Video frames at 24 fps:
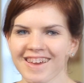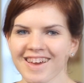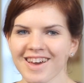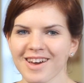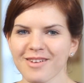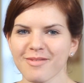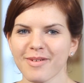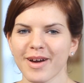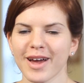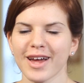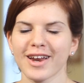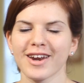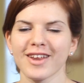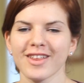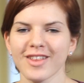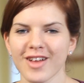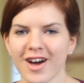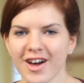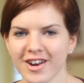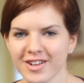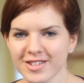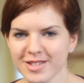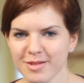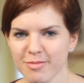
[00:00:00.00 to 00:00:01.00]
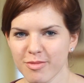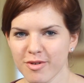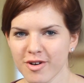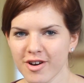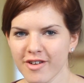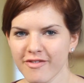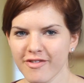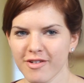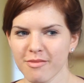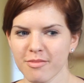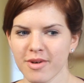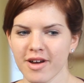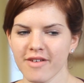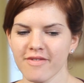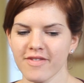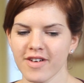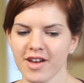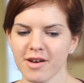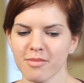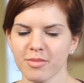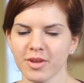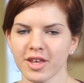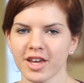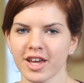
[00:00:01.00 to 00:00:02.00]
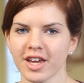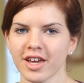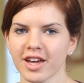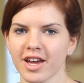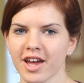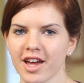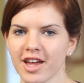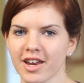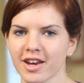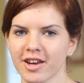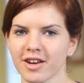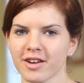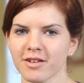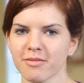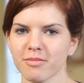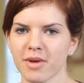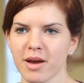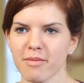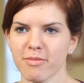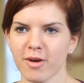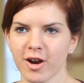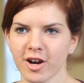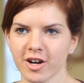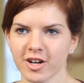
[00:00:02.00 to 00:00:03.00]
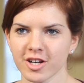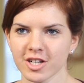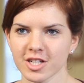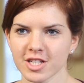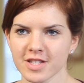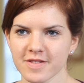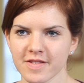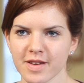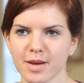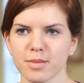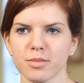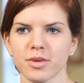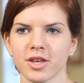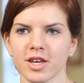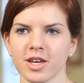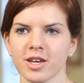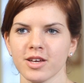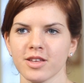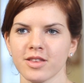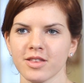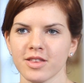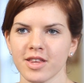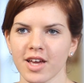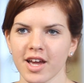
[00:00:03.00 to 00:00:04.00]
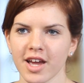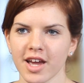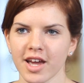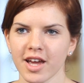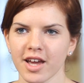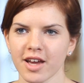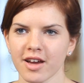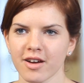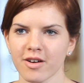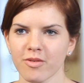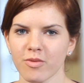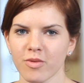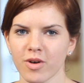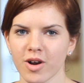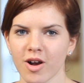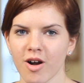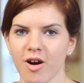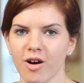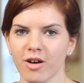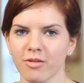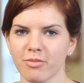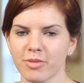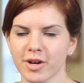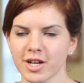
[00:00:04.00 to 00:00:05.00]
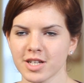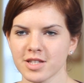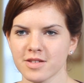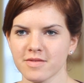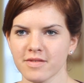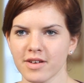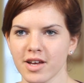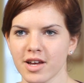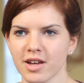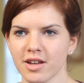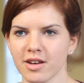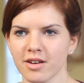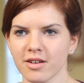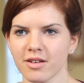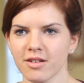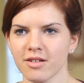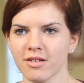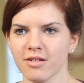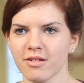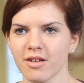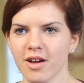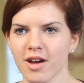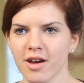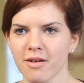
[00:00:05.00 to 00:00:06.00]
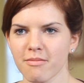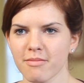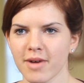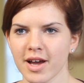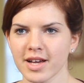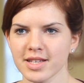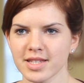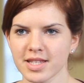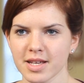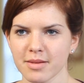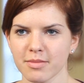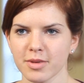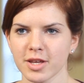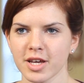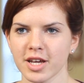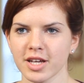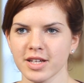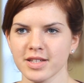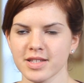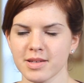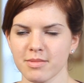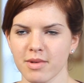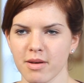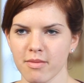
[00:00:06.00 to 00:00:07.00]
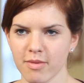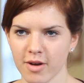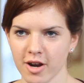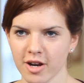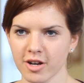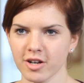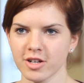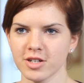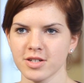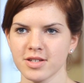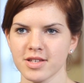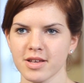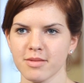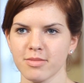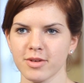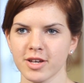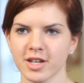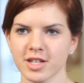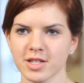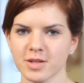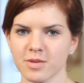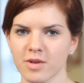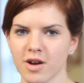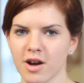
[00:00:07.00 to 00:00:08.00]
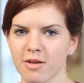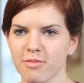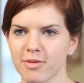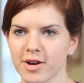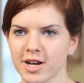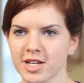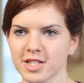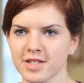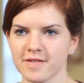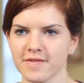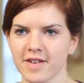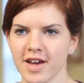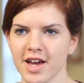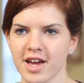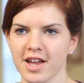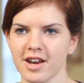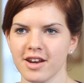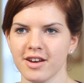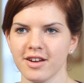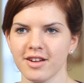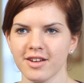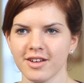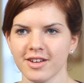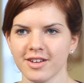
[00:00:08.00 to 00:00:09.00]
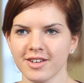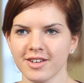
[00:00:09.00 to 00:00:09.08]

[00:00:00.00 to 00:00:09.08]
I had a lot of support from my family and my partner's family. They were all breastfed. My siblings and my partner's siblings were all breastfed.